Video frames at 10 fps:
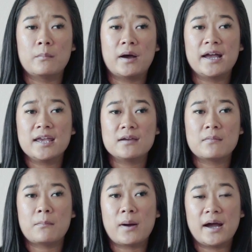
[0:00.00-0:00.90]

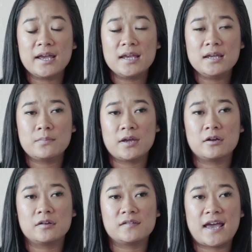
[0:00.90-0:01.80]
my
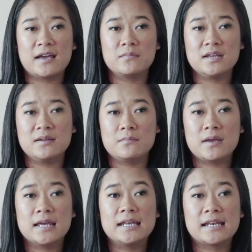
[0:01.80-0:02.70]
parents had me
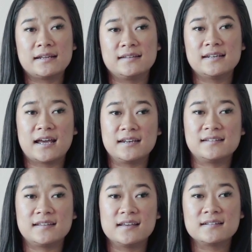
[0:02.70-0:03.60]
in
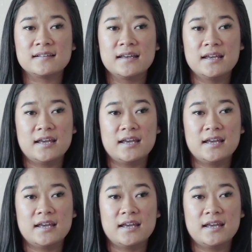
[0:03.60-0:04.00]
1996,